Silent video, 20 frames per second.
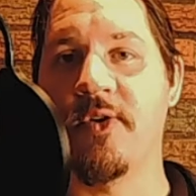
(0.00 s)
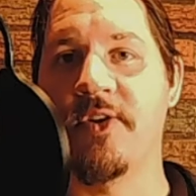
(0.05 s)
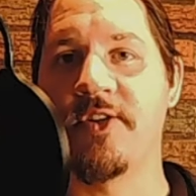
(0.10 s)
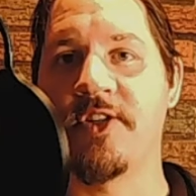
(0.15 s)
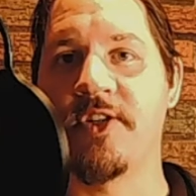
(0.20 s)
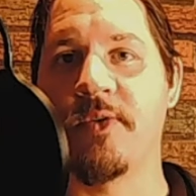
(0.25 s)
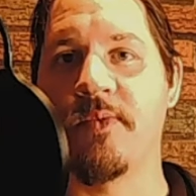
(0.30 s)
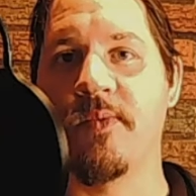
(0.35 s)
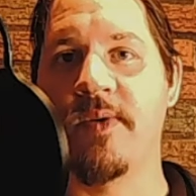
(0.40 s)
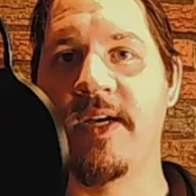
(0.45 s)

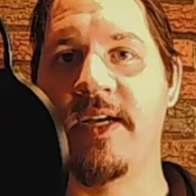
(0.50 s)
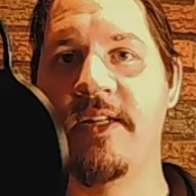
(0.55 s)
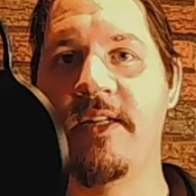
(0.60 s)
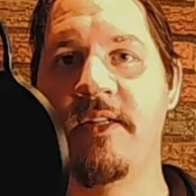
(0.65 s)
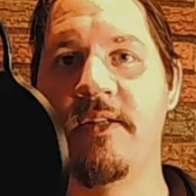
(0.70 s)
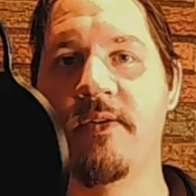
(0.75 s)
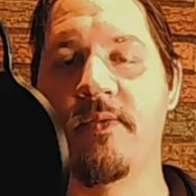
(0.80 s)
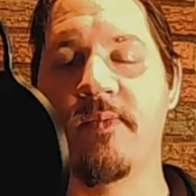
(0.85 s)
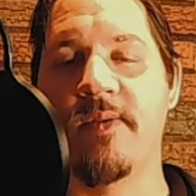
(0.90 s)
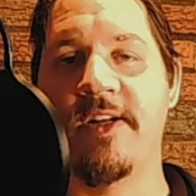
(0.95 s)
to
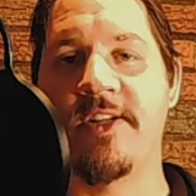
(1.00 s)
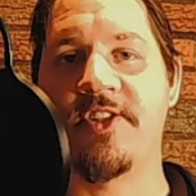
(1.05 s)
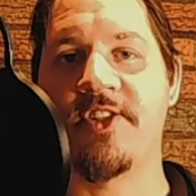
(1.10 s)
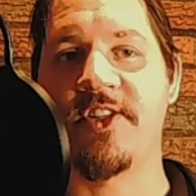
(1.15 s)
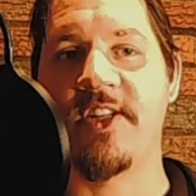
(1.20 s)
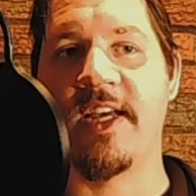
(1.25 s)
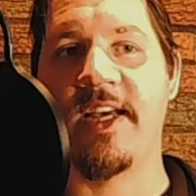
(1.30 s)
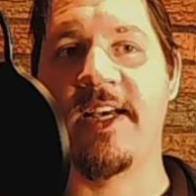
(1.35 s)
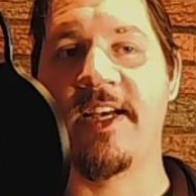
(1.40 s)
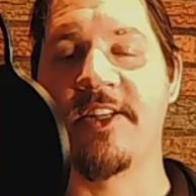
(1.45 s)
win,
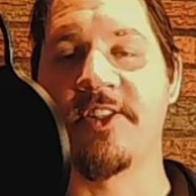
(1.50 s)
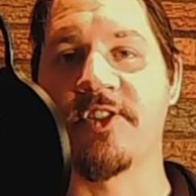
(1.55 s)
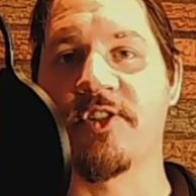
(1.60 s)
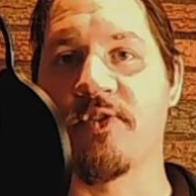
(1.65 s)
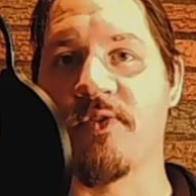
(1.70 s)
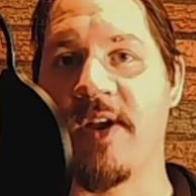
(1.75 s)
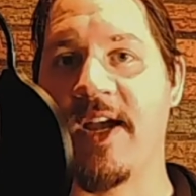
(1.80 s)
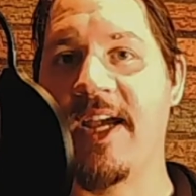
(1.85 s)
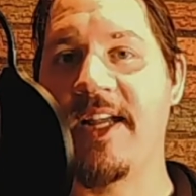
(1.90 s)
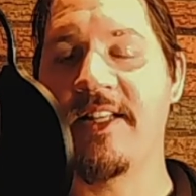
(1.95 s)
which is
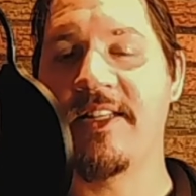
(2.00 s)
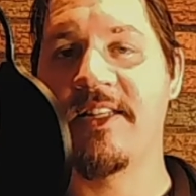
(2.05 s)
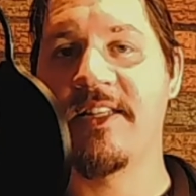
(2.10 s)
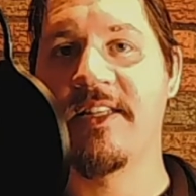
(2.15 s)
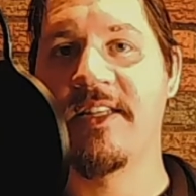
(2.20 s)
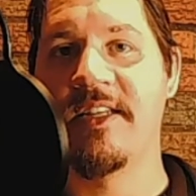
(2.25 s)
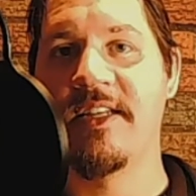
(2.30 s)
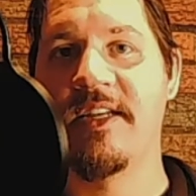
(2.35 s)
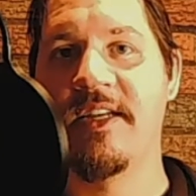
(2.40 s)
great.